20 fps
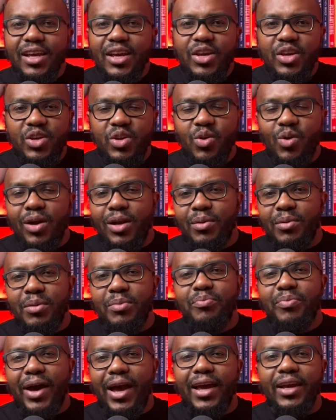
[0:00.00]
you don't want to be
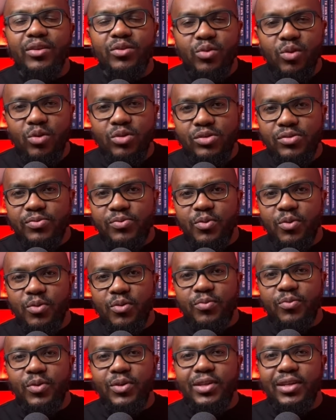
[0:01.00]
buying those for
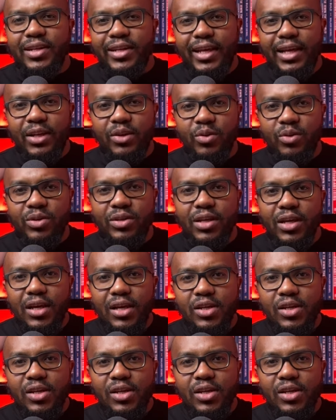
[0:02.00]
the landlord.